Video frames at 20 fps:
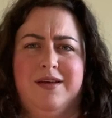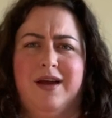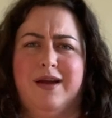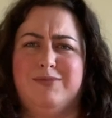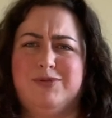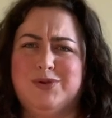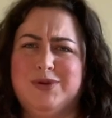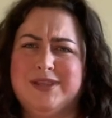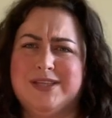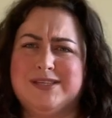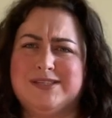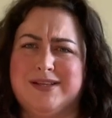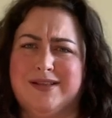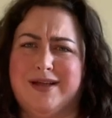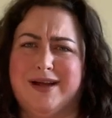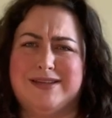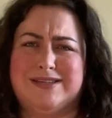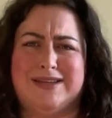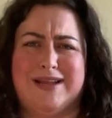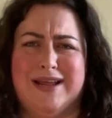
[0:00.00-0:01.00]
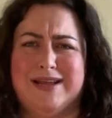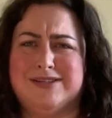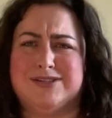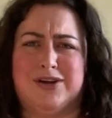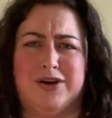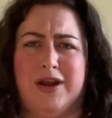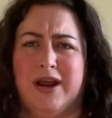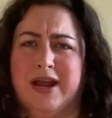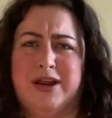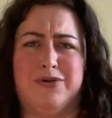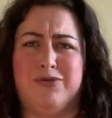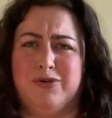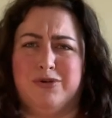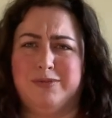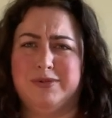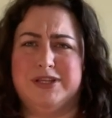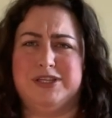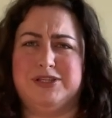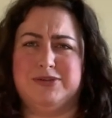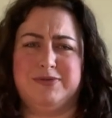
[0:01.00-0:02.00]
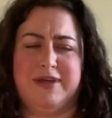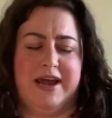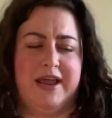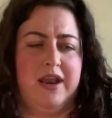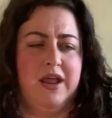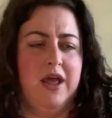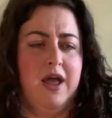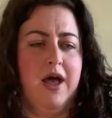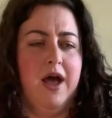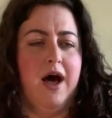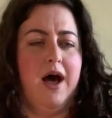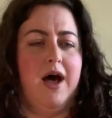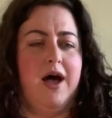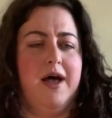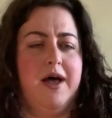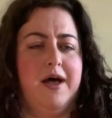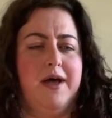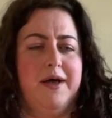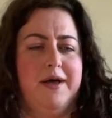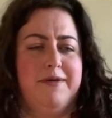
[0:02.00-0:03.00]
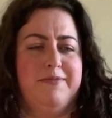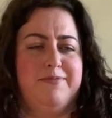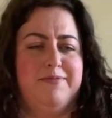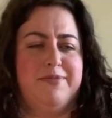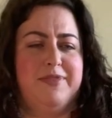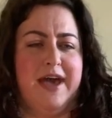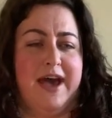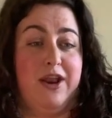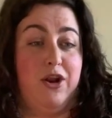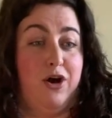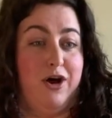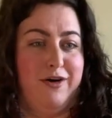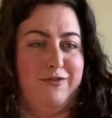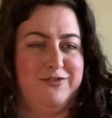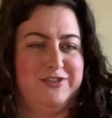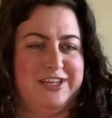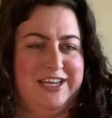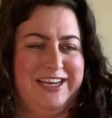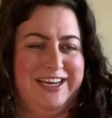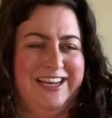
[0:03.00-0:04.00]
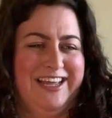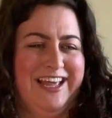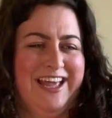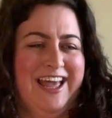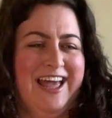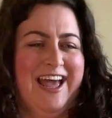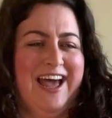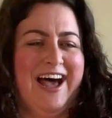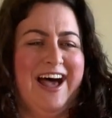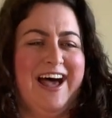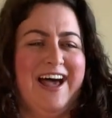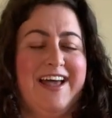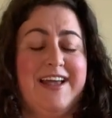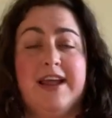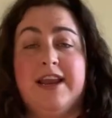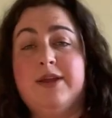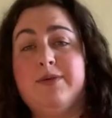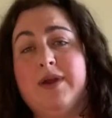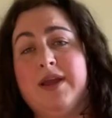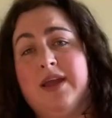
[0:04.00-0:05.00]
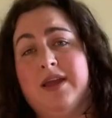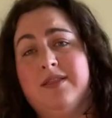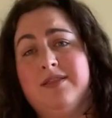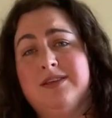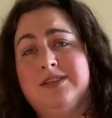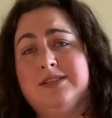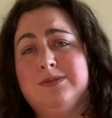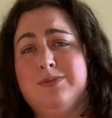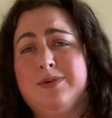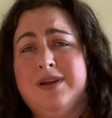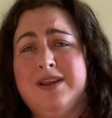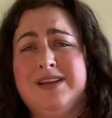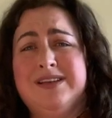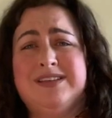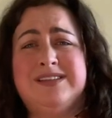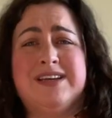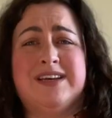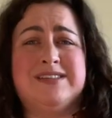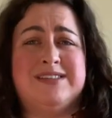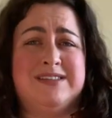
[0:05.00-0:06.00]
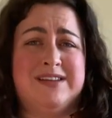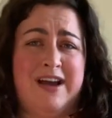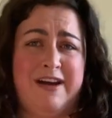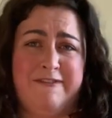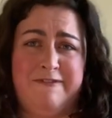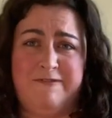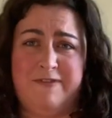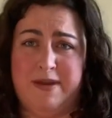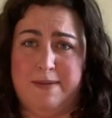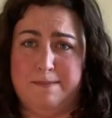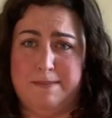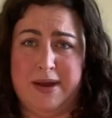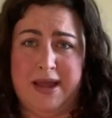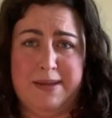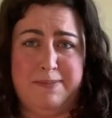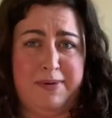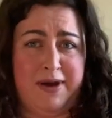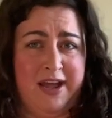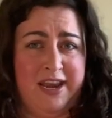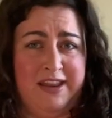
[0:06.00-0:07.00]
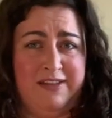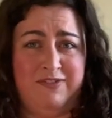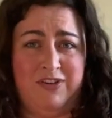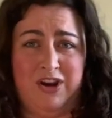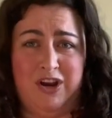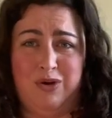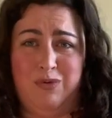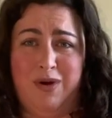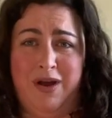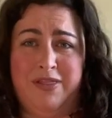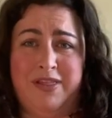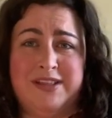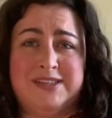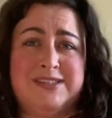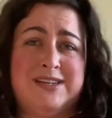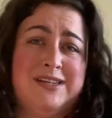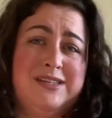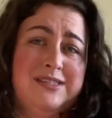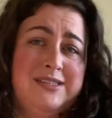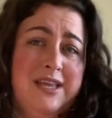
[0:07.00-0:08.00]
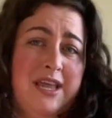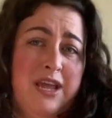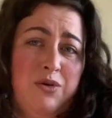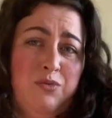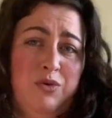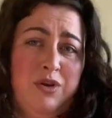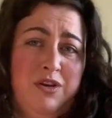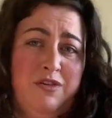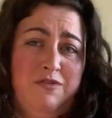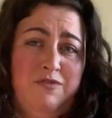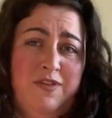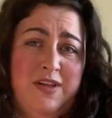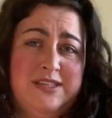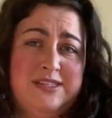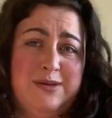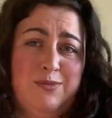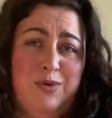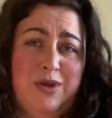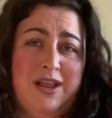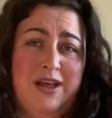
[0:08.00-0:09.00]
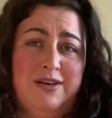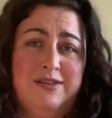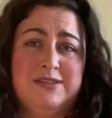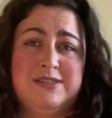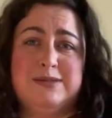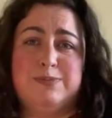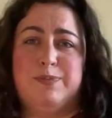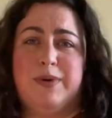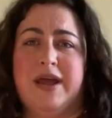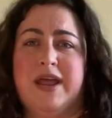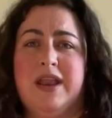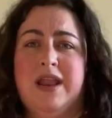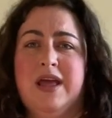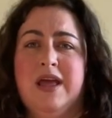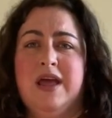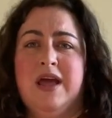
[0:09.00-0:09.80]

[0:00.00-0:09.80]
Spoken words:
doing this a lot today. Sorry, I don't normally do that that often. Anyway, this one does not fit my body very well. That's not to say it wouldn't fit someone else, but